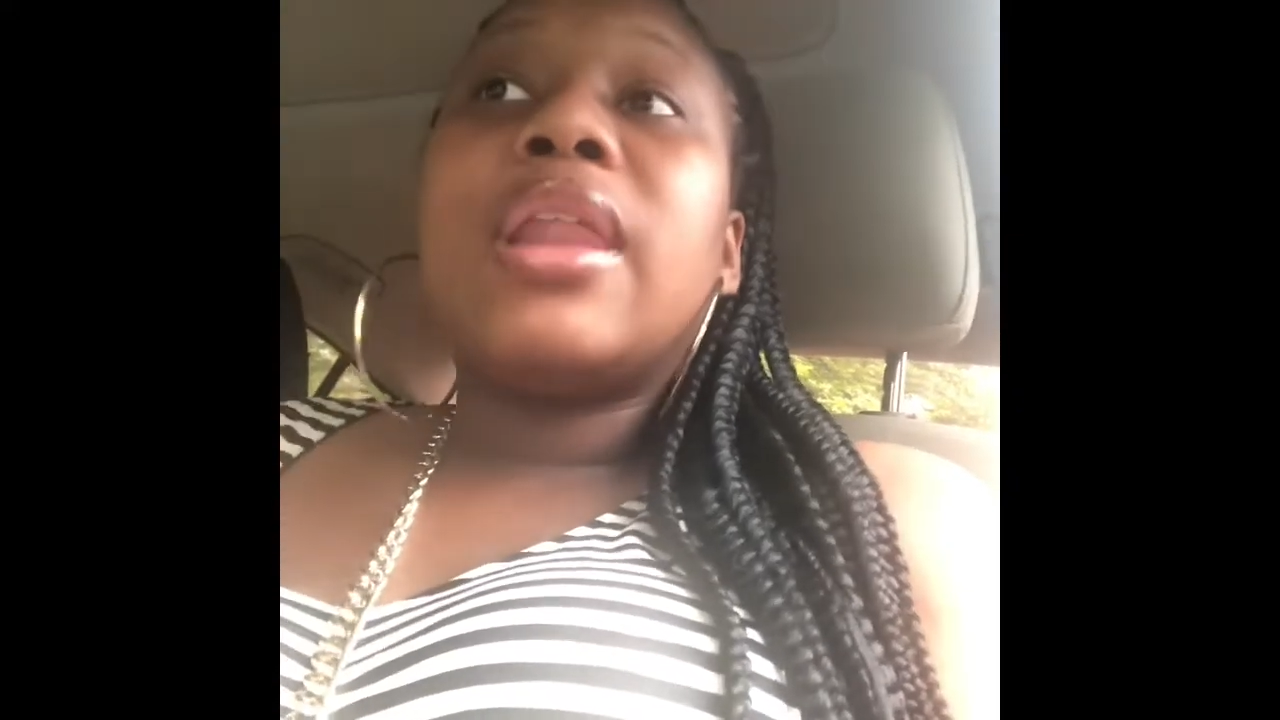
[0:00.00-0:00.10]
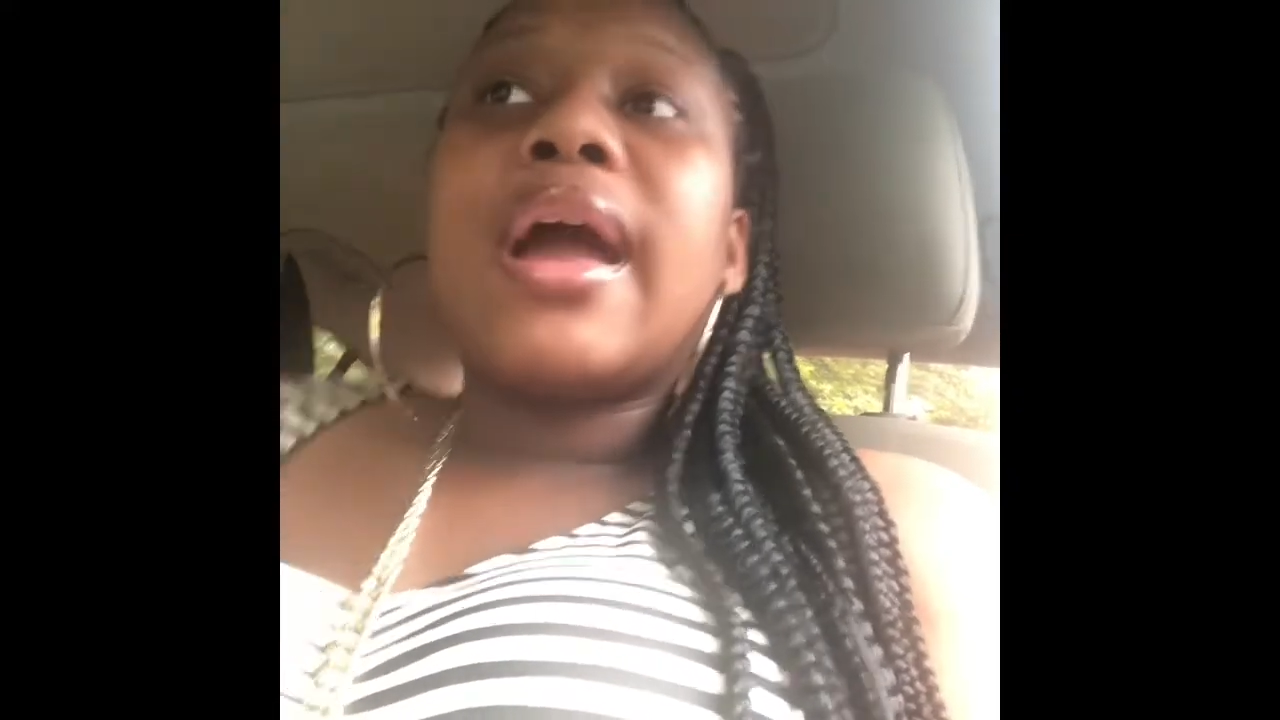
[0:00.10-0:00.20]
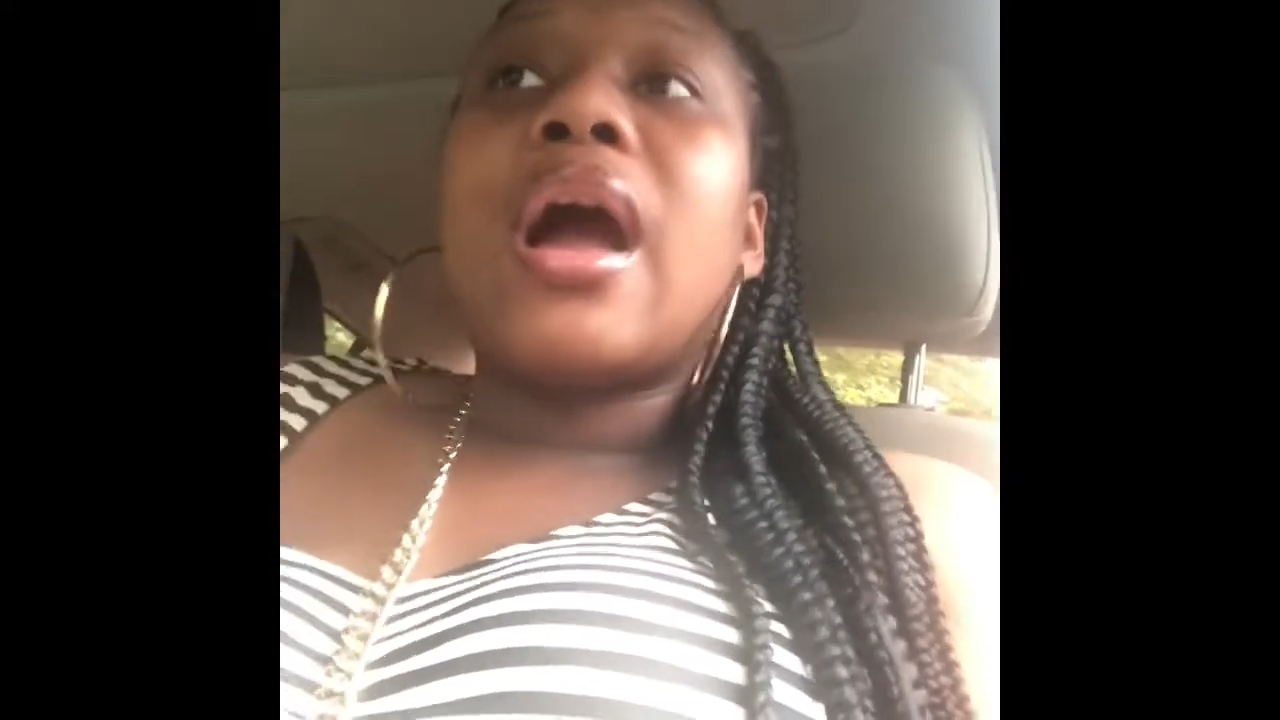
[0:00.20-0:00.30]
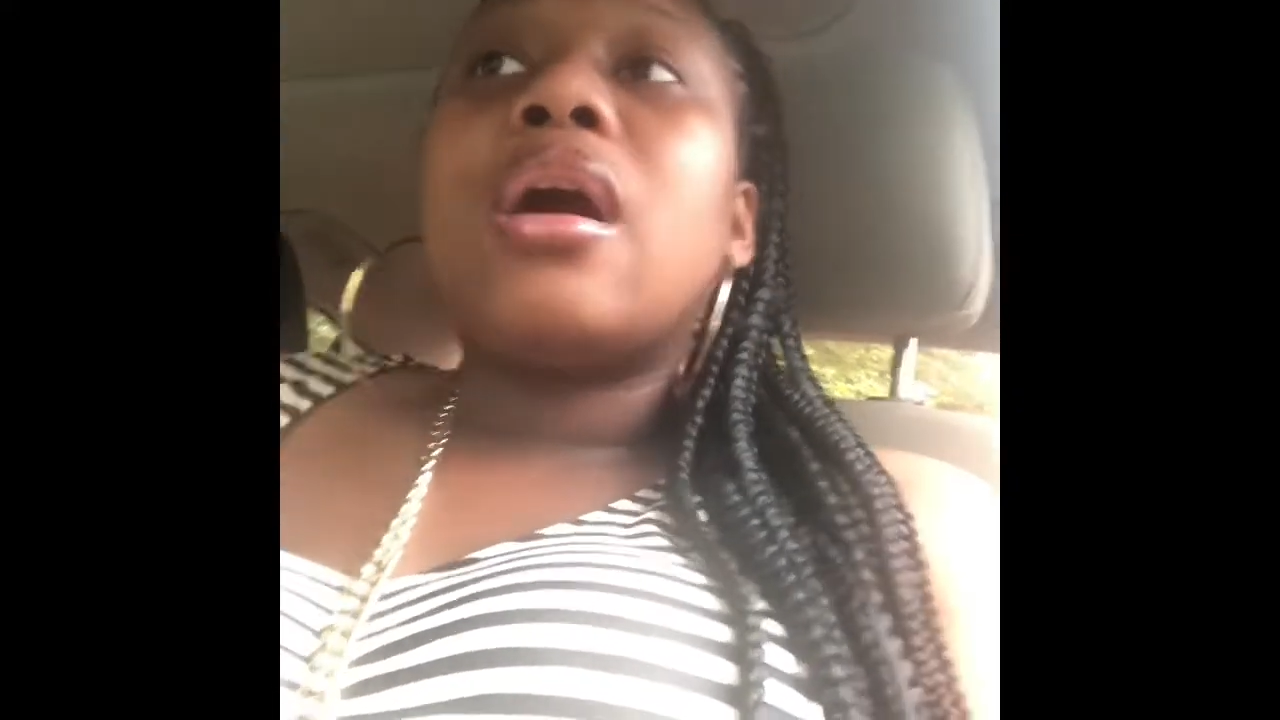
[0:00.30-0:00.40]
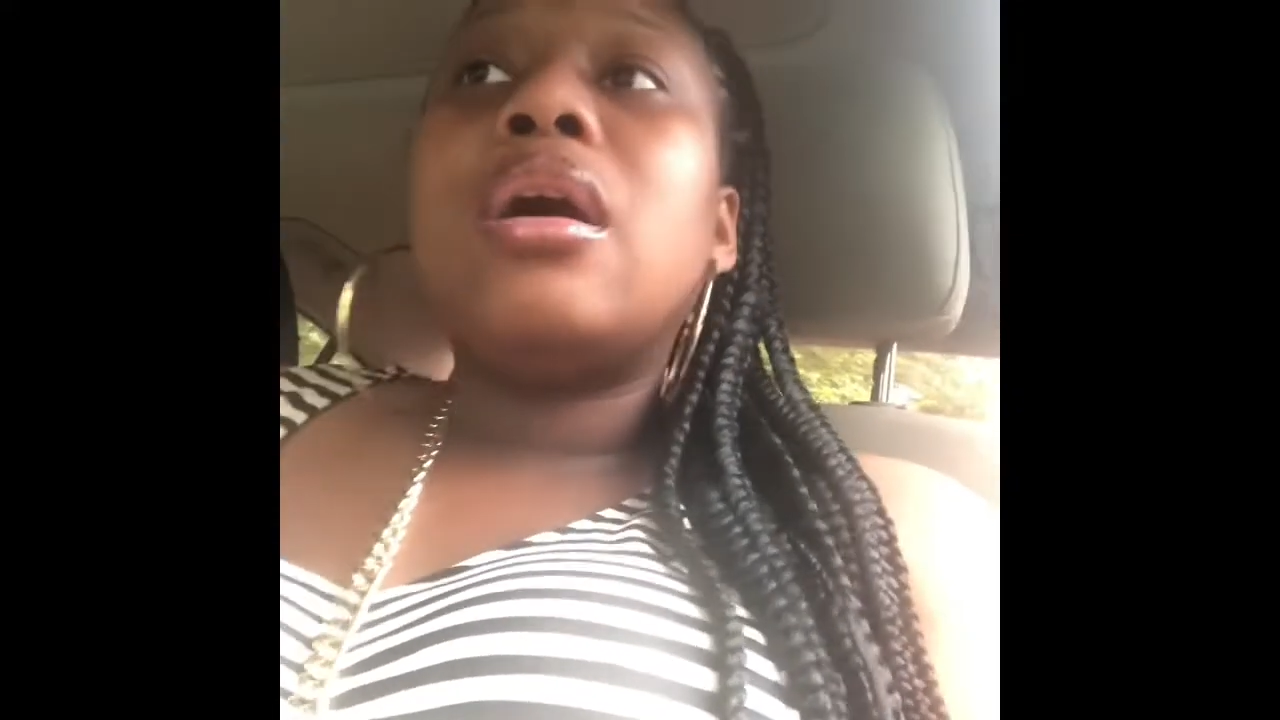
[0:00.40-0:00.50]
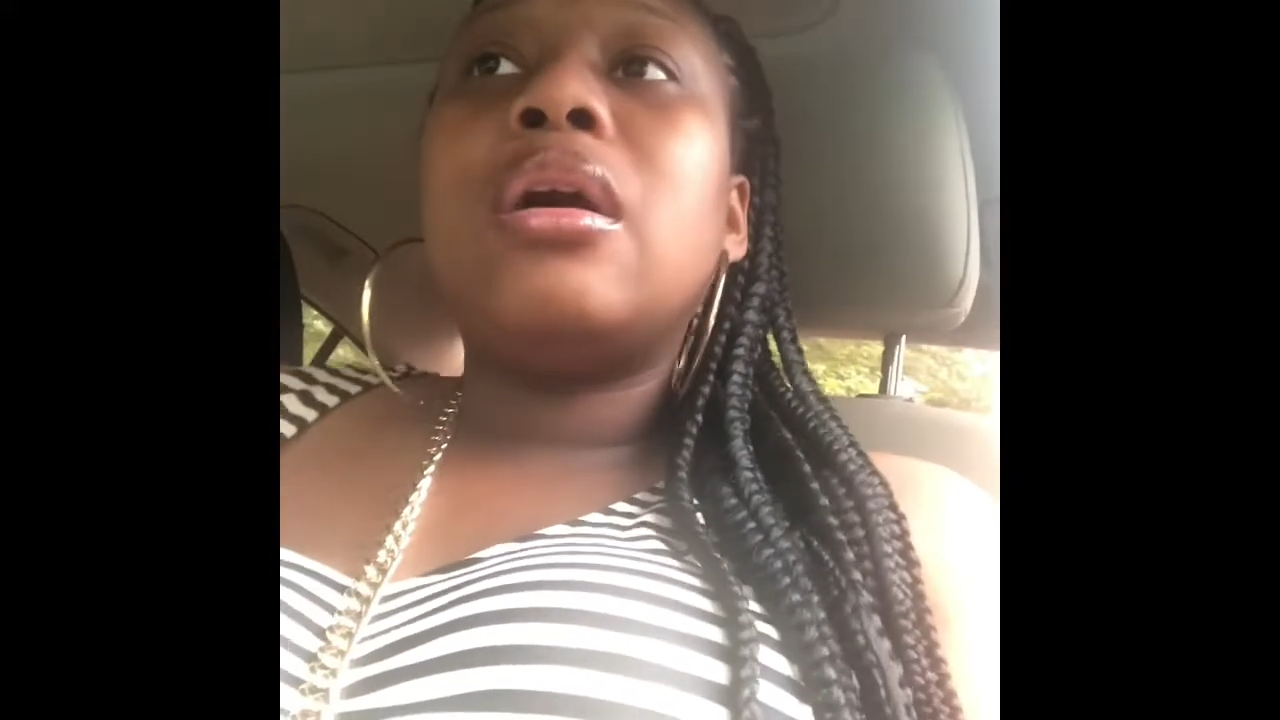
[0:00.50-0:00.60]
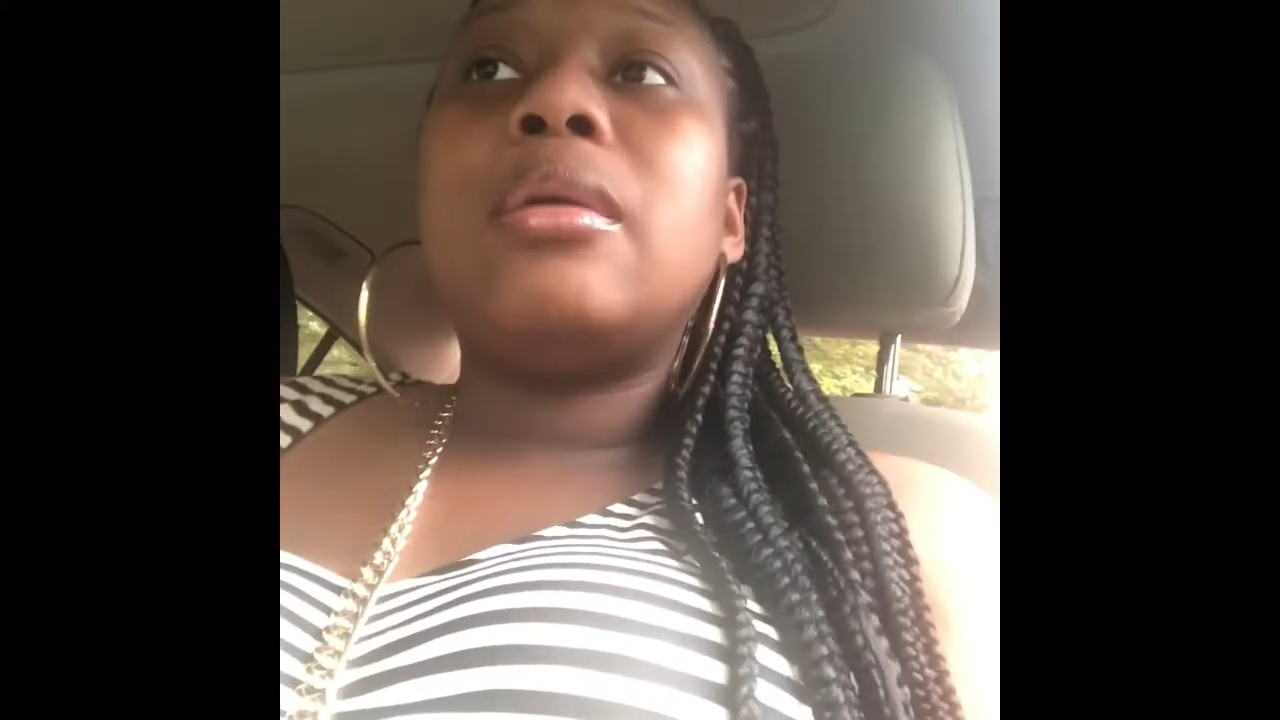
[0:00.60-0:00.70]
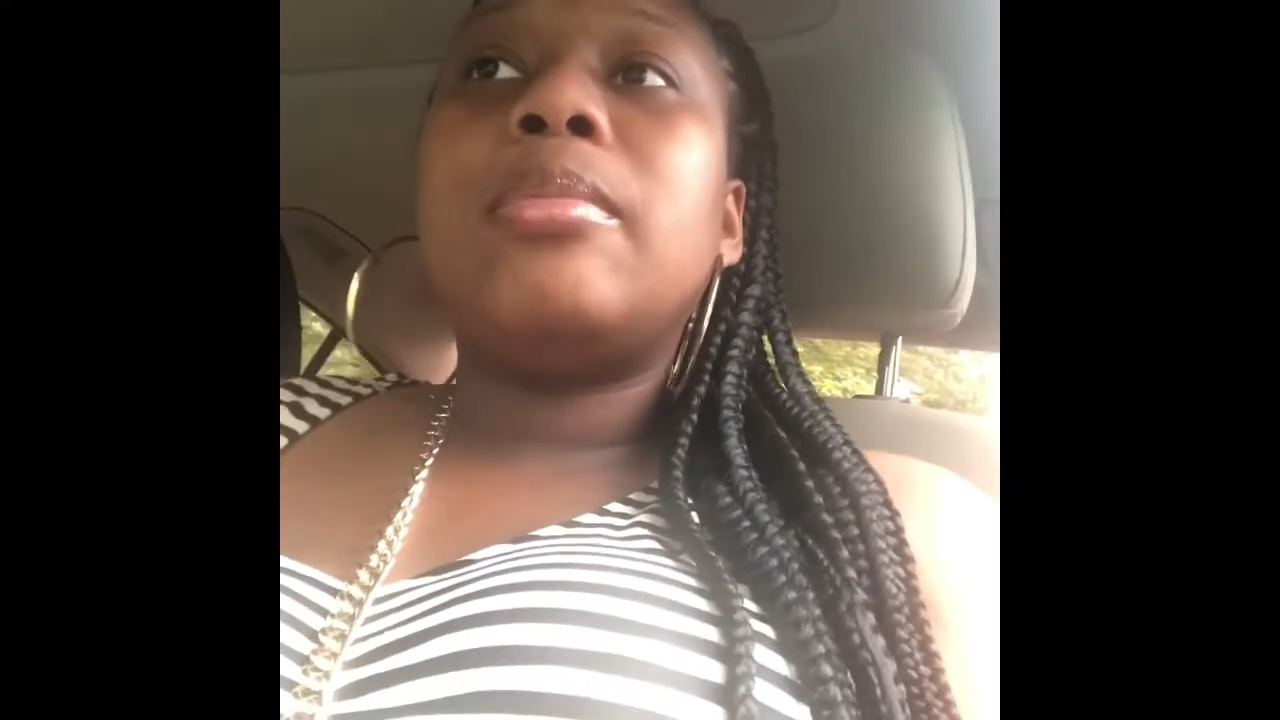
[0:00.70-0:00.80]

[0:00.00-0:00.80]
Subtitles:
like I could,